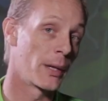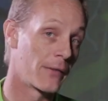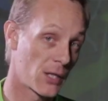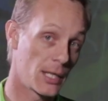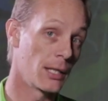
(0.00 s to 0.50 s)
we
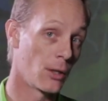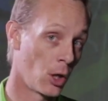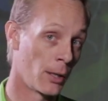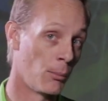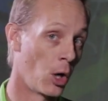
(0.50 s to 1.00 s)
have seen
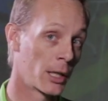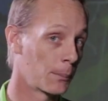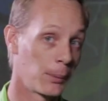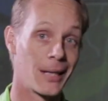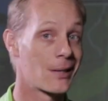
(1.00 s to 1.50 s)
on the
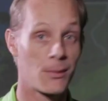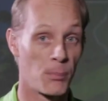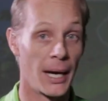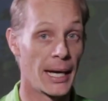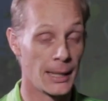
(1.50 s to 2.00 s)
marketplace
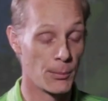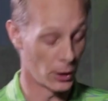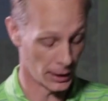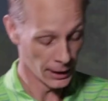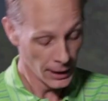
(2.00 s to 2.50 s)
by
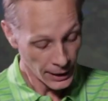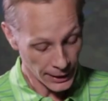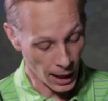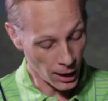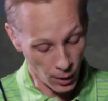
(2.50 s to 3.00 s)
anybody.
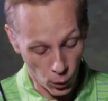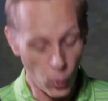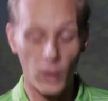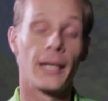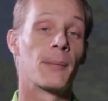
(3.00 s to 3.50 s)
Now,
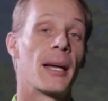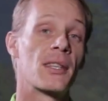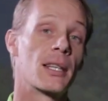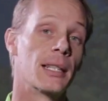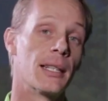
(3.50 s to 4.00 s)
all that
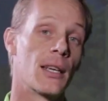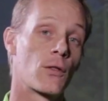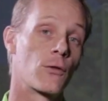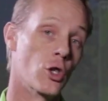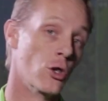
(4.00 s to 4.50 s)
basically
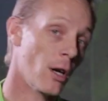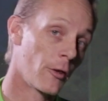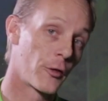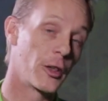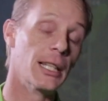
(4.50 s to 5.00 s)
does for you,
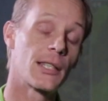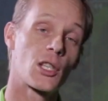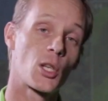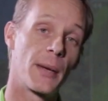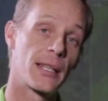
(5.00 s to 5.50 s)
freely
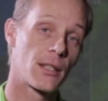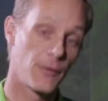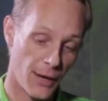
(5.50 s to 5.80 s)
suspends the